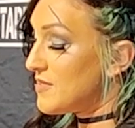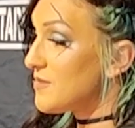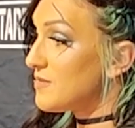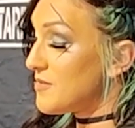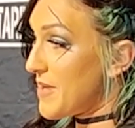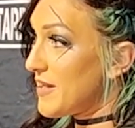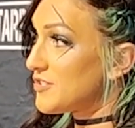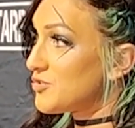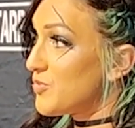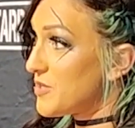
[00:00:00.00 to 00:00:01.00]
The
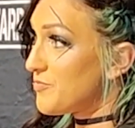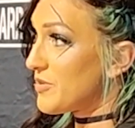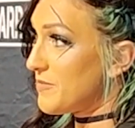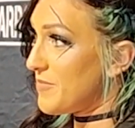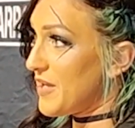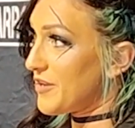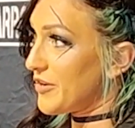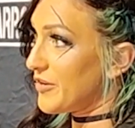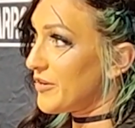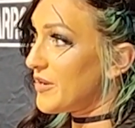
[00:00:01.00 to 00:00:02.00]
match with Britt
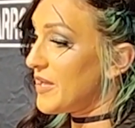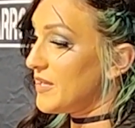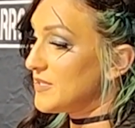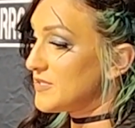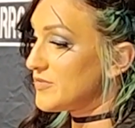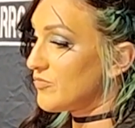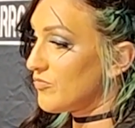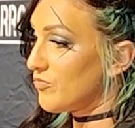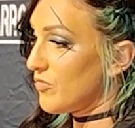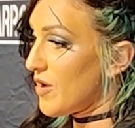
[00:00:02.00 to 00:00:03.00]
Baker is
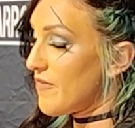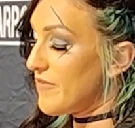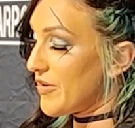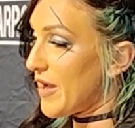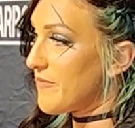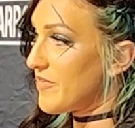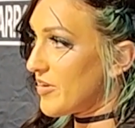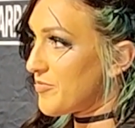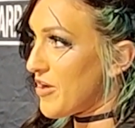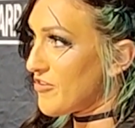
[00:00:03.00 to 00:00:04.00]
I'm
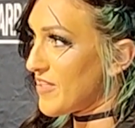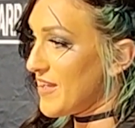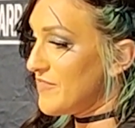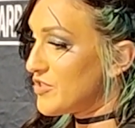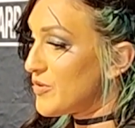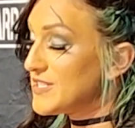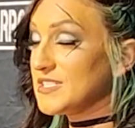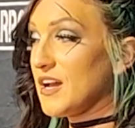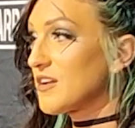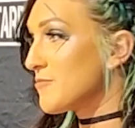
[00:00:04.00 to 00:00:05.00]
very proud of that. Even though I did
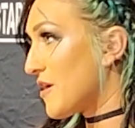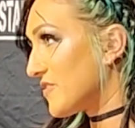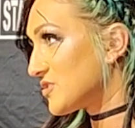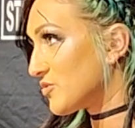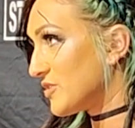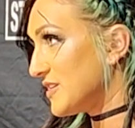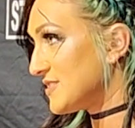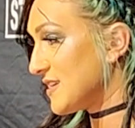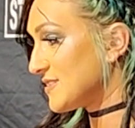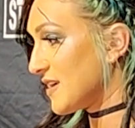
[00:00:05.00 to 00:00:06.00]
not come out victorious
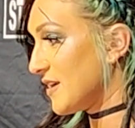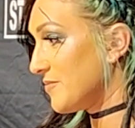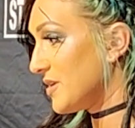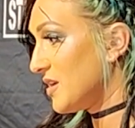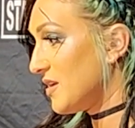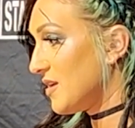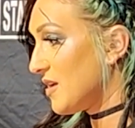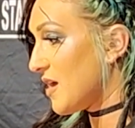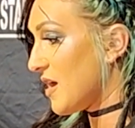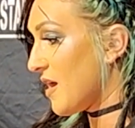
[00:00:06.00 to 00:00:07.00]
that time,
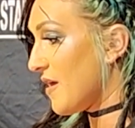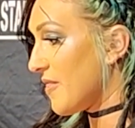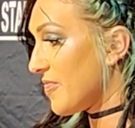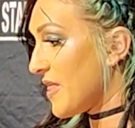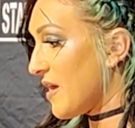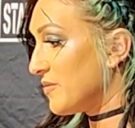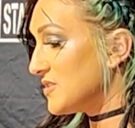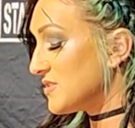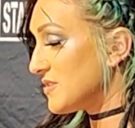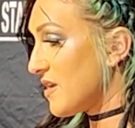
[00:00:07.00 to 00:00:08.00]
that
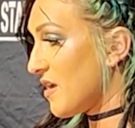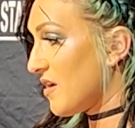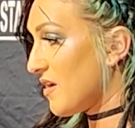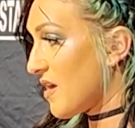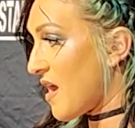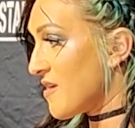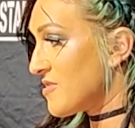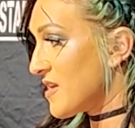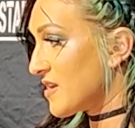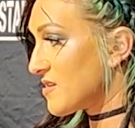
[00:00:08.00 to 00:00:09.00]
was, I
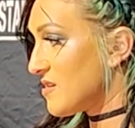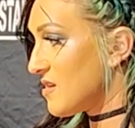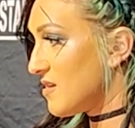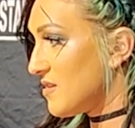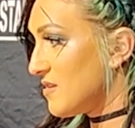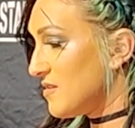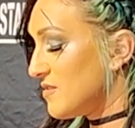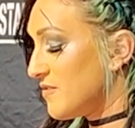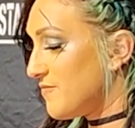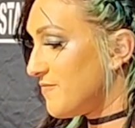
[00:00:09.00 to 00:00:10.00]
think,
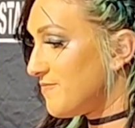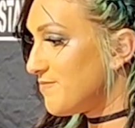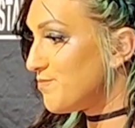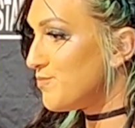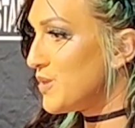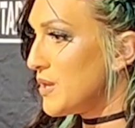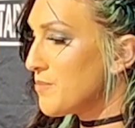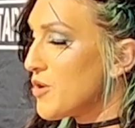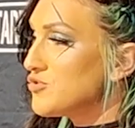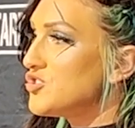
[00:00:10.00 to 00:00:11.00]
the
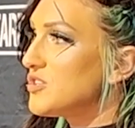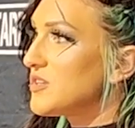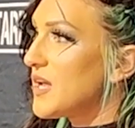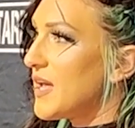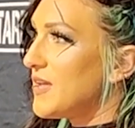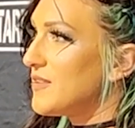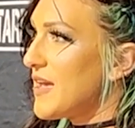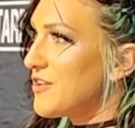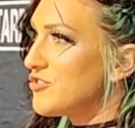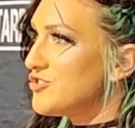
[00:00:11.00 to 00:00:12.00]
emotion and the
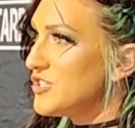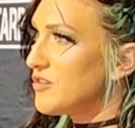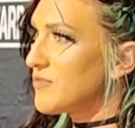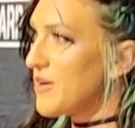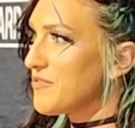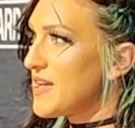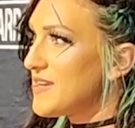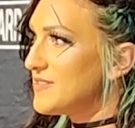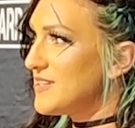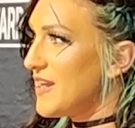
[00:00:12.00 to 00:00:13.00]
energy around
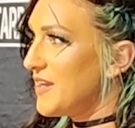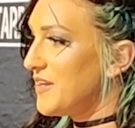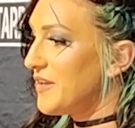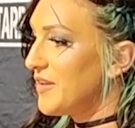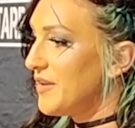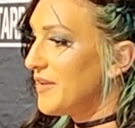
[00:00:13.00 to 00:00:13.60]
that day.